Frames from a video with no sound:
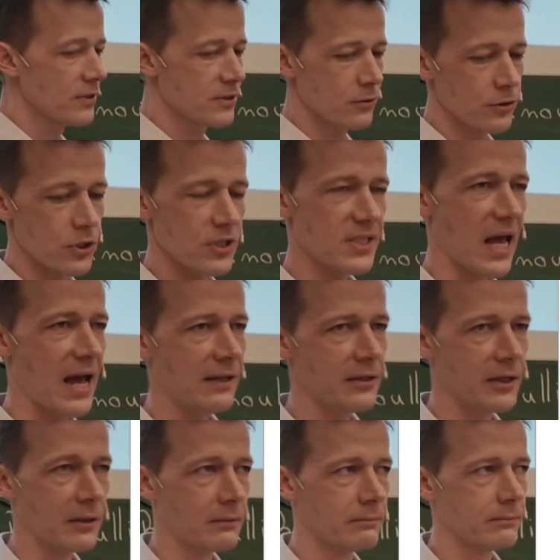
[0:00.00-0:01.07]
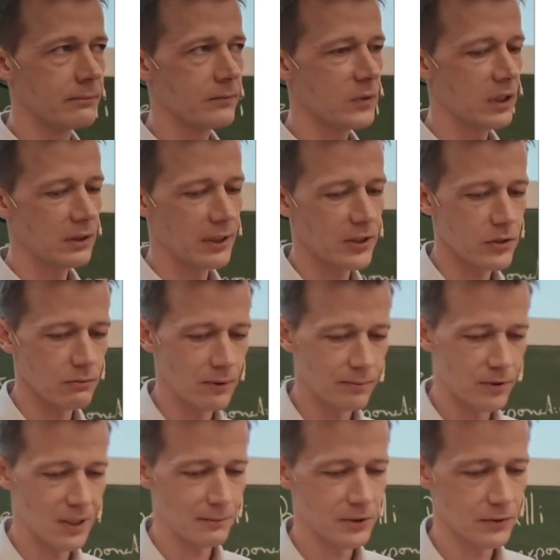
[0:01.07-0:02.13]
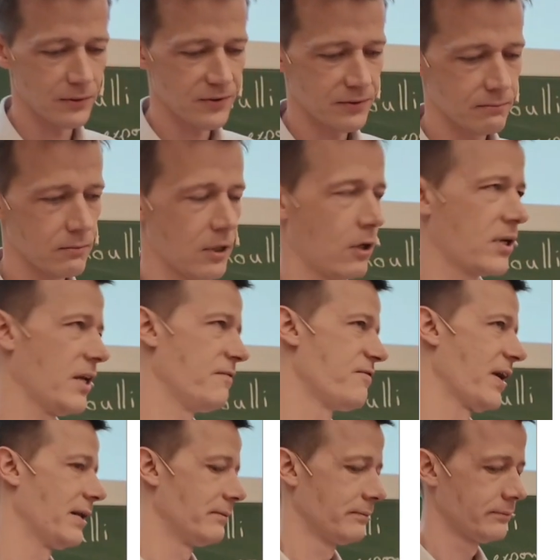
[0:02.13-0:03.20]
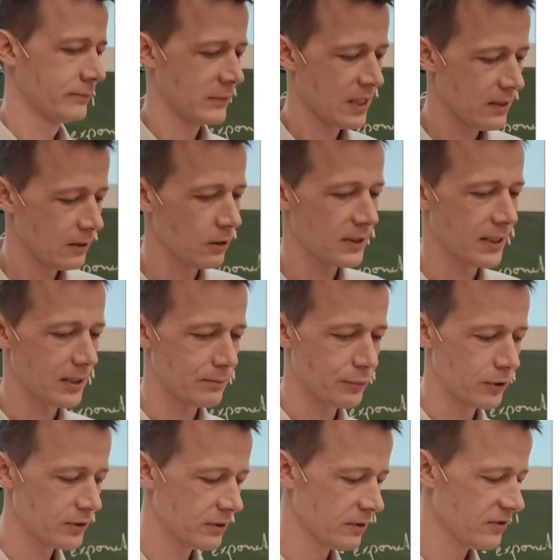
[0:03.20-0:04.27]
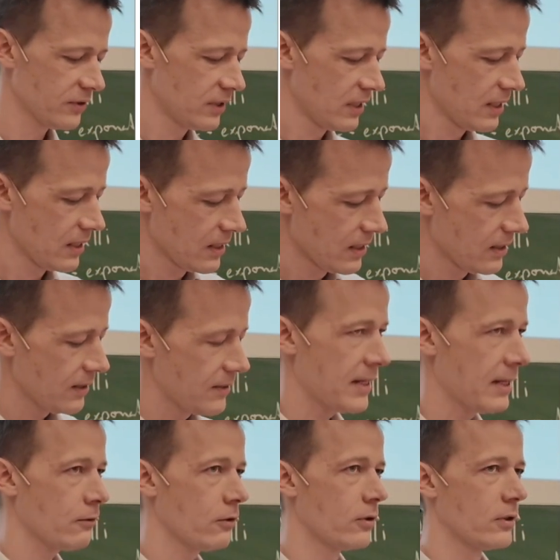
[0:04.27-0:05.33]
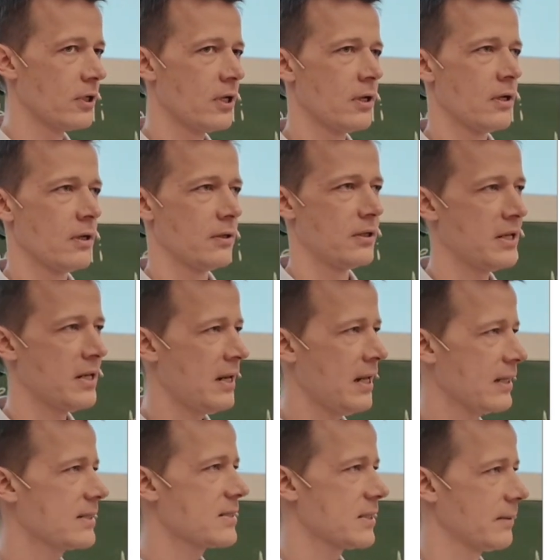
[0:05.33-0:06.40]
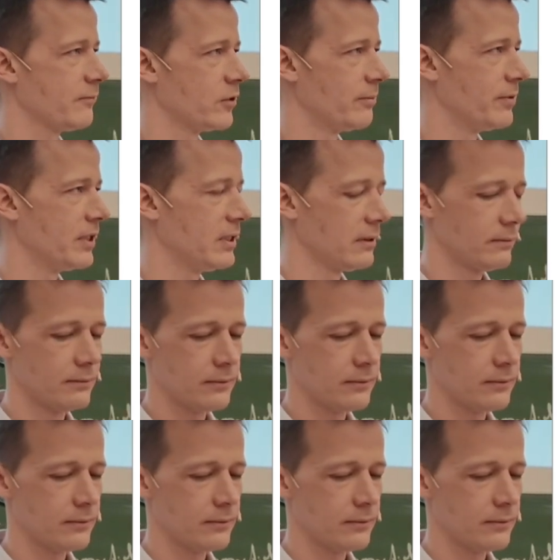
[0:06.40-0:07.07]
to just adding their natural parameters. Okay, fine. Not that important. Now, the next step will be,